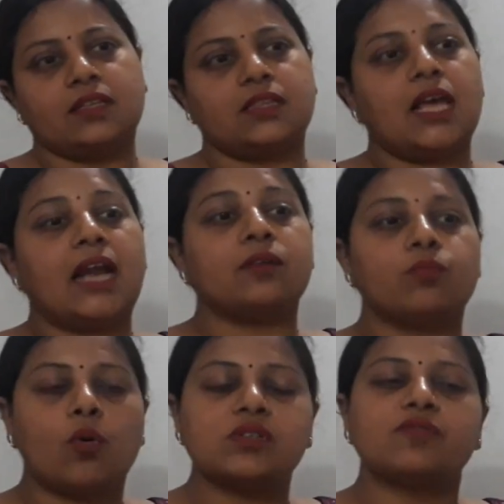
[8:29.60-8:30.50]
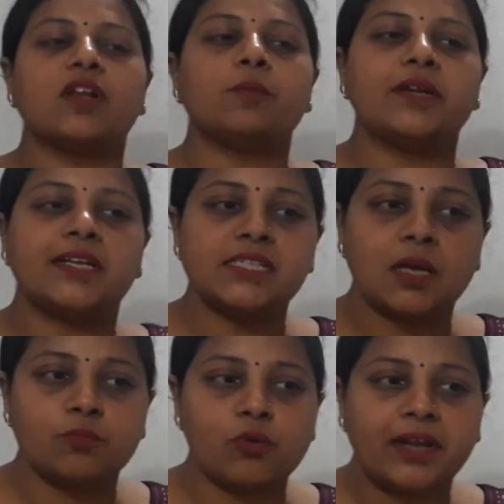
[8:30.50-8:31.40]
that boss will be
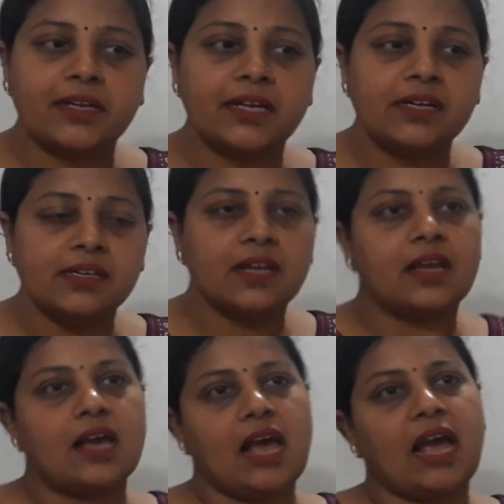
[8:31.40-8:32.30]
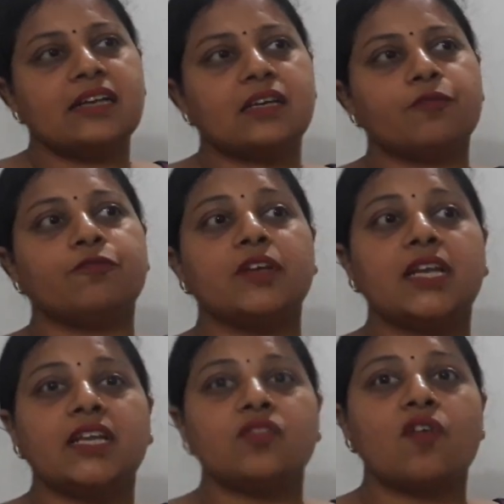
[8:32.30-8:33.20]
disappointed and a
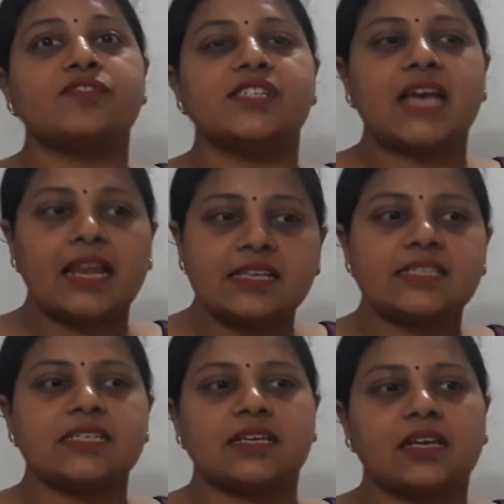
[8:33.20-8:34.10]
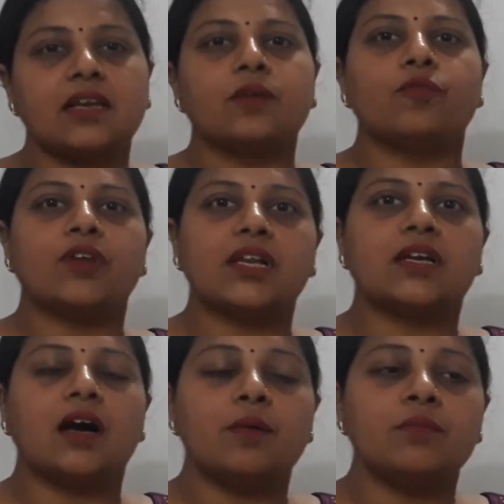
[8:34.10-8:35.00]
feeling of jealousy will
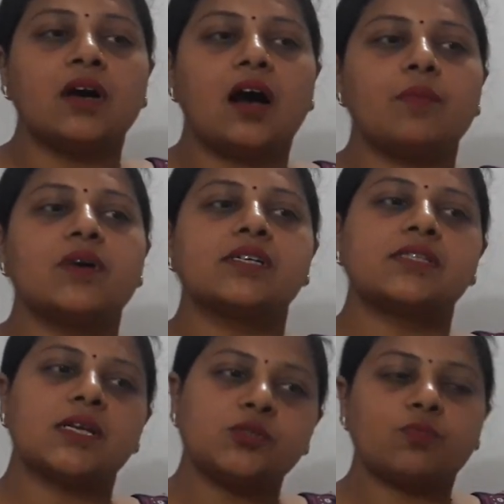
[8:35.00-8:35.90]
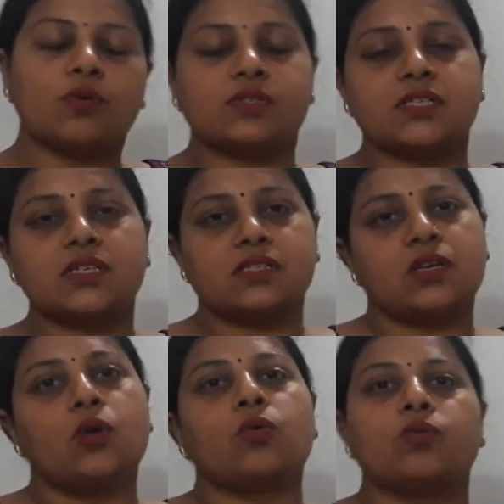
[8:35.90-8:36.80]
come among such
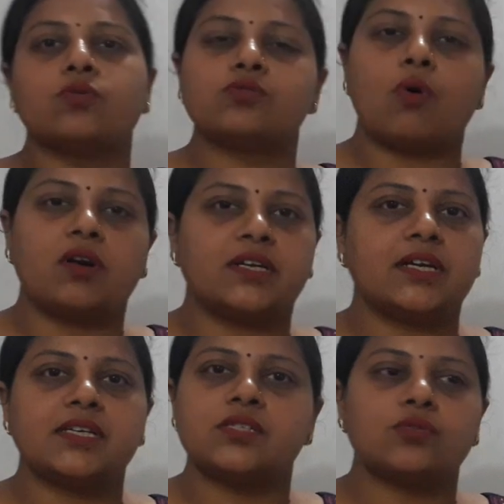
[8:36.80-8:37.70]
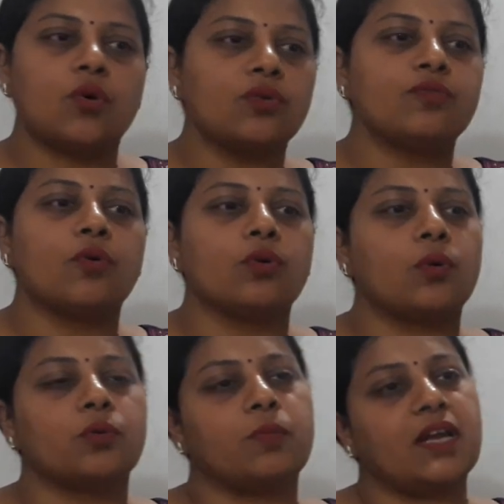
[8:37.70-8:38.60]
bosses whose order is not
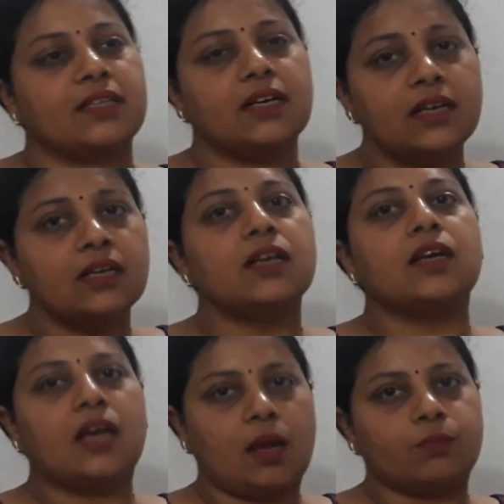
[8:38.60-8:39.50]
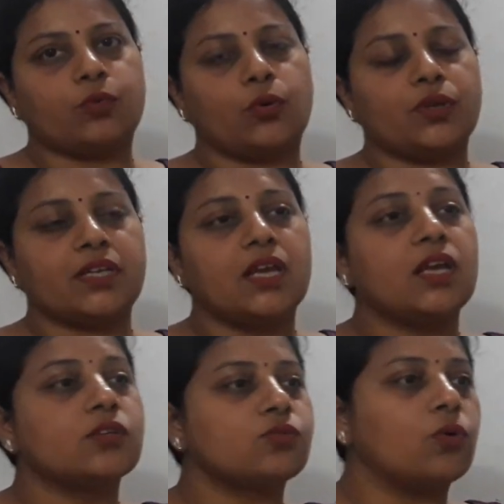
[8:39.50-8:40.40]
followed by the employee.
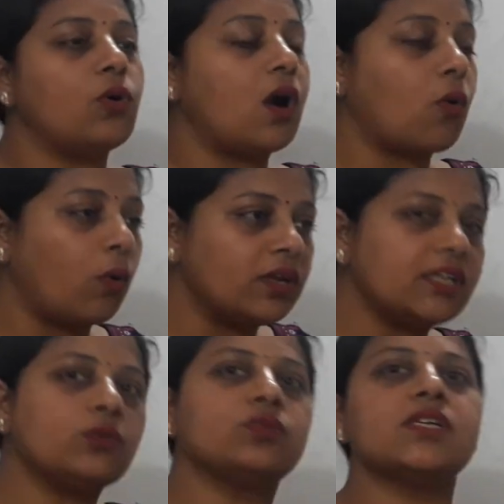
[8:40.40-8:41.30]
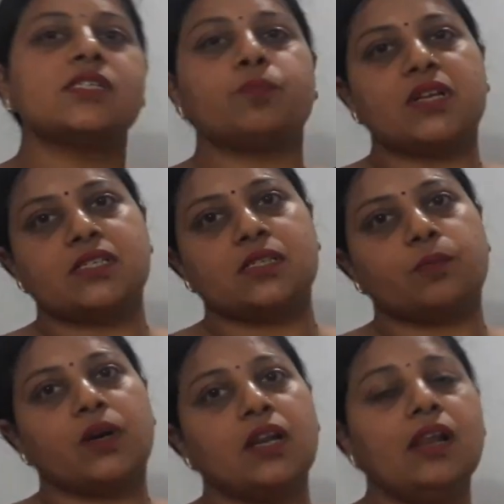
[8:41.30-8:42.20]
So, according to this
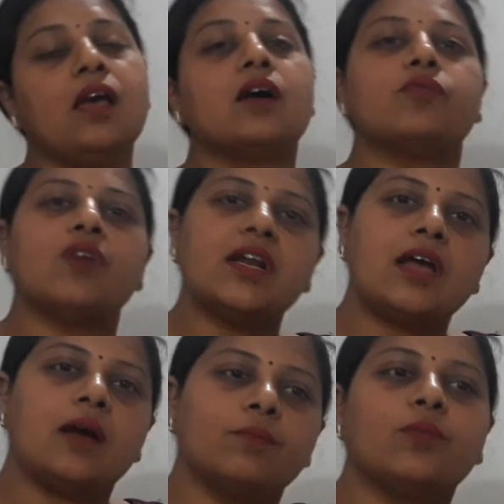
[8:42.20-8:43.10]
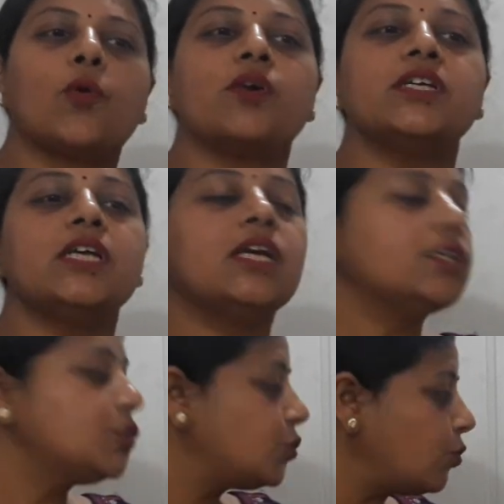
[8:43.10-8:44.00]
principle, one employee
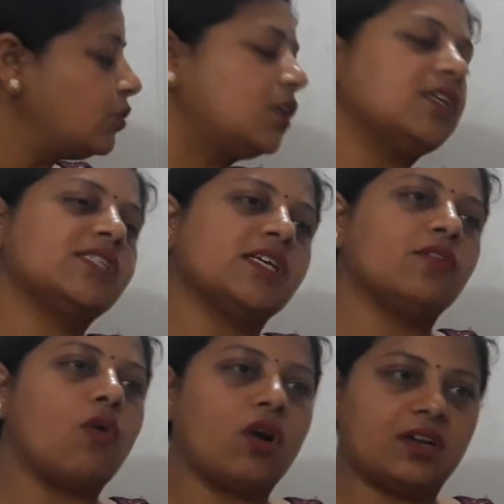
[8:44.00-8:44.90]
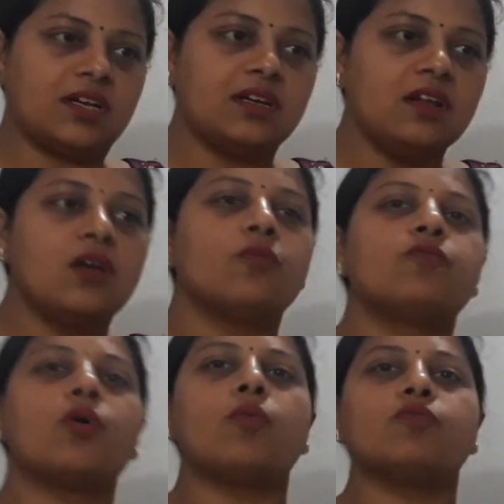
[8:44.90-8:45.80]
should receive order
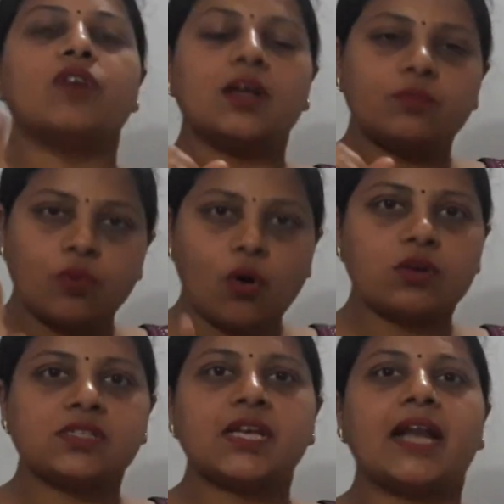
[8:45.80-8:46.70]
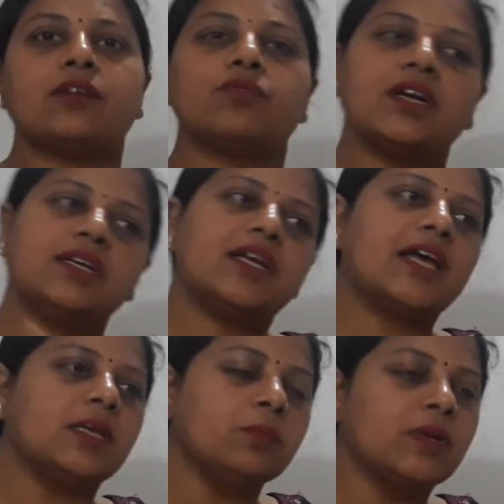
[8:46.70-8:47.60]
from one boss at one
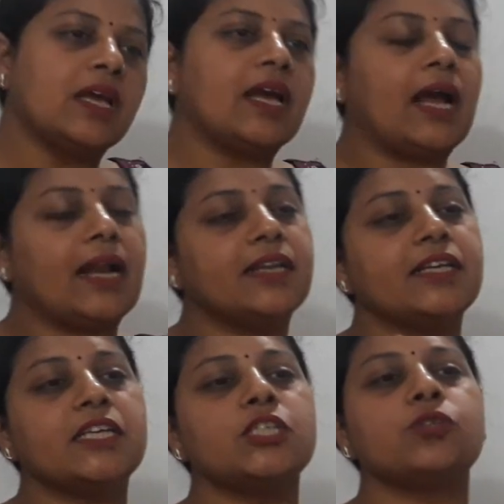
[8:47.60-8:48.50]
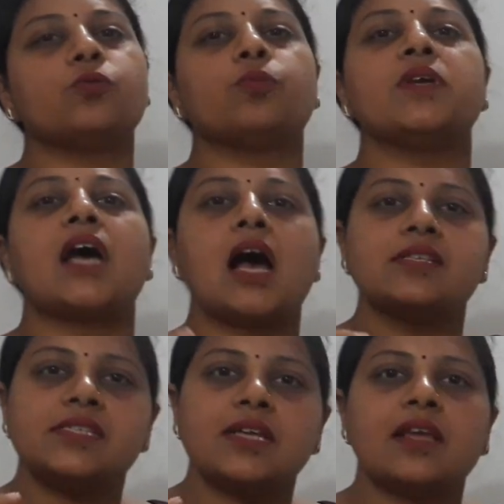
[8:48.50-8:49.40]
time and he should be
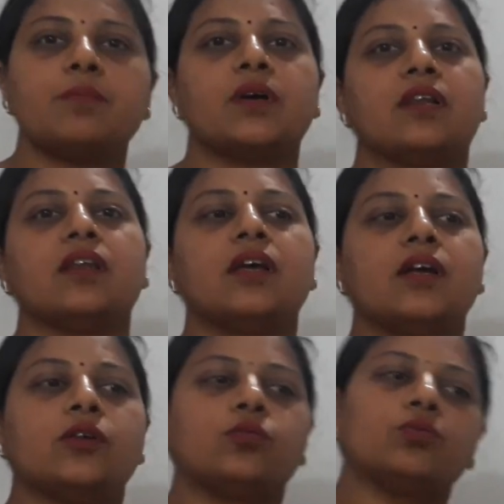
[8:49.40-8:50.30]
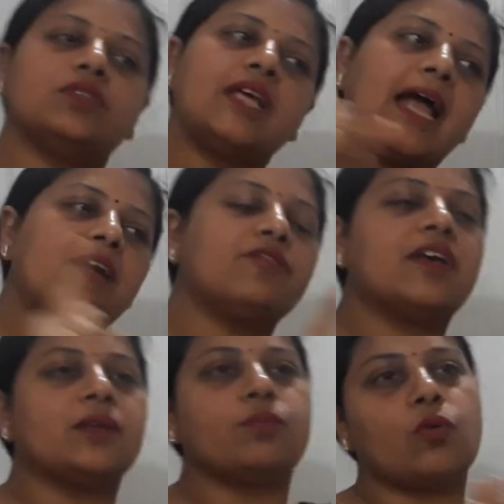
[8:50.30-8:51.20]
answerable to that
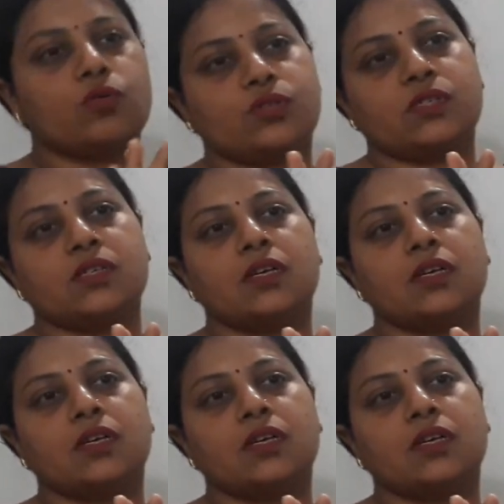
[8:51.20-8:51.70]
very boss